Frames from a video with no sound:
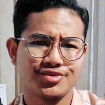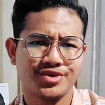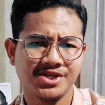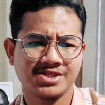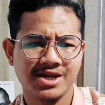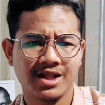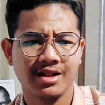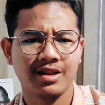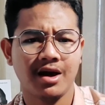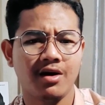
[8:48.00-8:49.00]

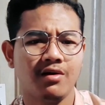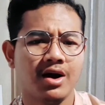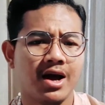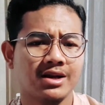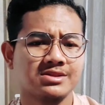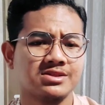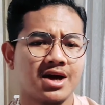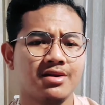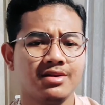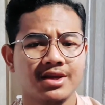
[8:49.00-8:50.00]
result of
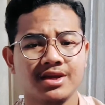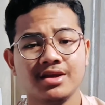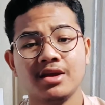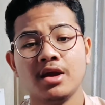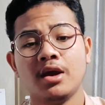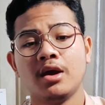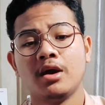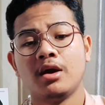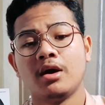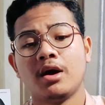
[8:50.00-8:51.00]
unnecessary
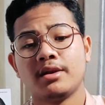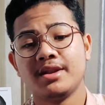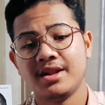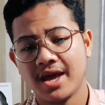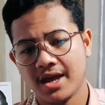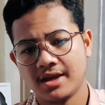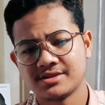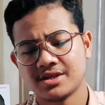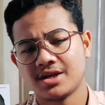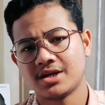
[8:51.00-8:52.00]
delay,
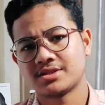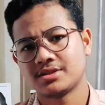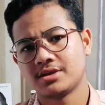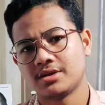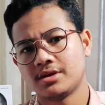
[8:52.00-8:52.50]
such as